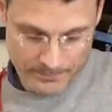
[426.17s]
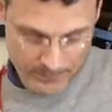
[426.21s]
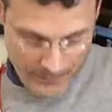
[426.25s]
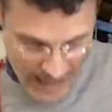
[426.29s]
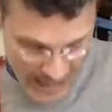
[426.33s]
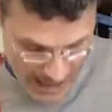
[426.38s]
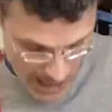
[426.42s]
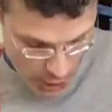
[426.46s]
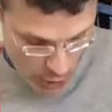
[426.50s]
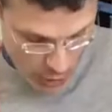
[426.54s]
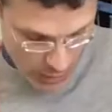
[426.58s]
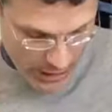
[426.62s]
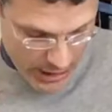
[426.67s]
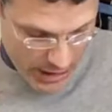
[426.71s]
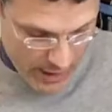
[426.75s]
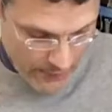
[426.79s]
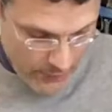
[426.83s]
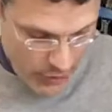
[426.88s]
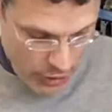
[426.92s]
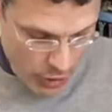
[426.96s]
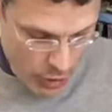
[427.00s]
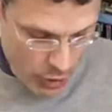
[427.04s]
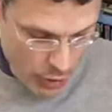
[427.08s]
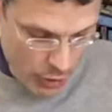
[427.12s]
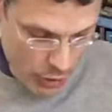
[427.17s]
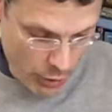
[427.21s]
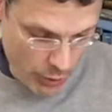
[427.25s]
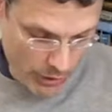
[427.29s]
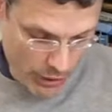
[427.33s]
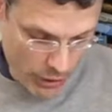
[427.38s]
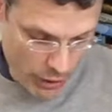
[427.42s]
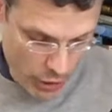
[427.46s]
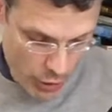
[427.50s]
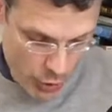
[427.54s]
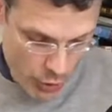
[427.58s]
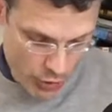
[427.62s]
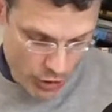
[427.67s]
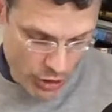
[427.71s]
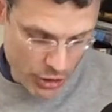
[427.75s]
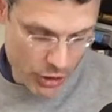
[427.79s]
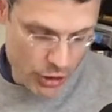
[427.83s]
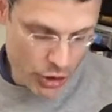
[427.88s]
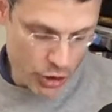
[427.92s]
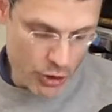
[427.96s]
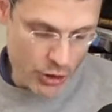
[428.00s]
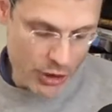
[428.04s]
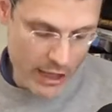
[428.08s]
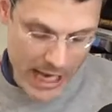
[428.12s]
And you could even you can use
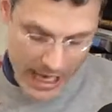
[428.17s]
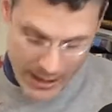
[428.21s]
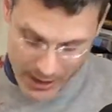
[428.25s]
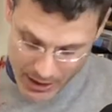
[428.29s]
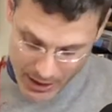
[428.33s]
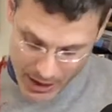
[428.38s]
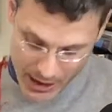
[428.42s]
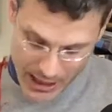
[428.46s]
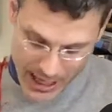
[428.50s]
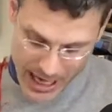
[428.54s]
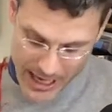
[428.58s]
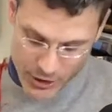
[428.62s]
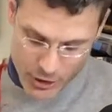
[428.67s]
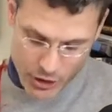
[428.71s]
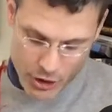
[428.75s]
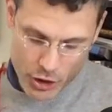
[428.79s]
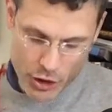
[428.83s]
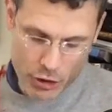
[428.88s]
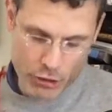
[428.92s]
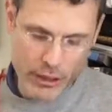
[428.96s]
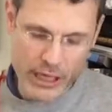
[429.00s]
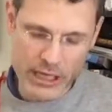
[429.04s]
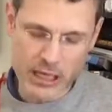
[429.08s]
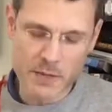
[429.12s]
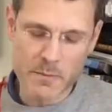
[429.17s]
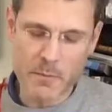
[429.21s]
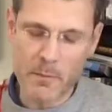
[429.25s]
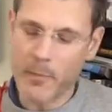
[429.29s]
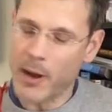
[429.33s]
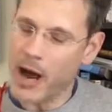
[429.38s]
it to get a nice crisp